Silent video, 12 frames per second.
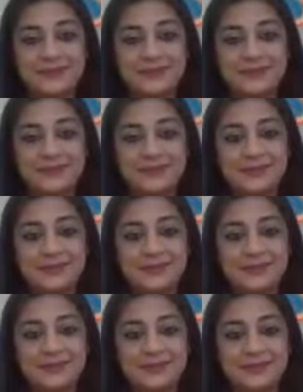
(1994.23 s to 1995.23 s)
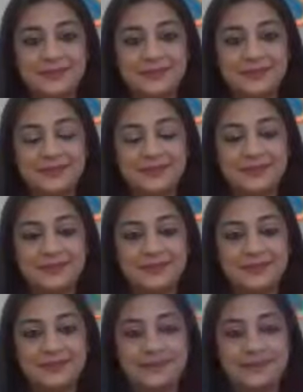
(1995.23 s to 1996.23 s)

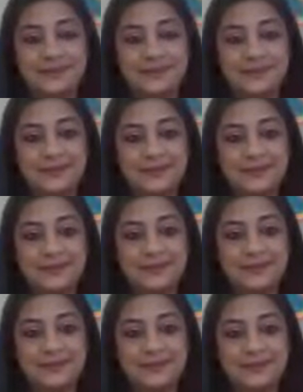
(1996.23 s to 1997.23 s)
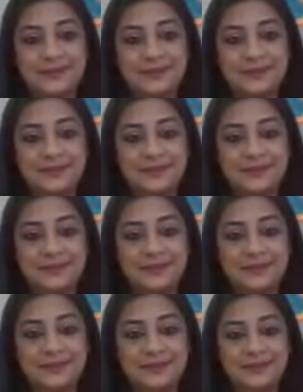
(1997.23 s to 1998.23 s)

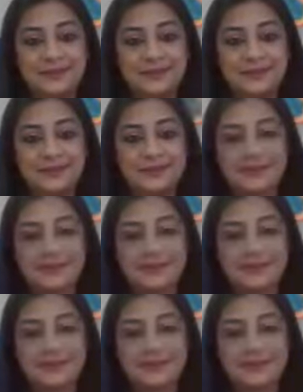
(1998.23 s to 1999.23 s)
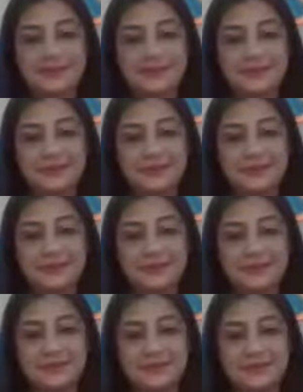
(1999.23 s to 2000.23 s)

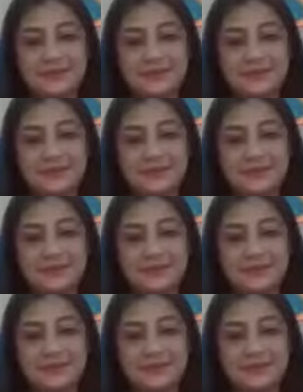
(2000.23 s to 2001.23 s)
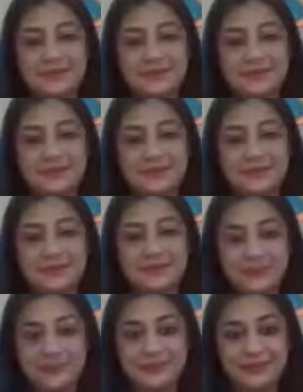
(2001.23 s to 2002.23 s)
(silent)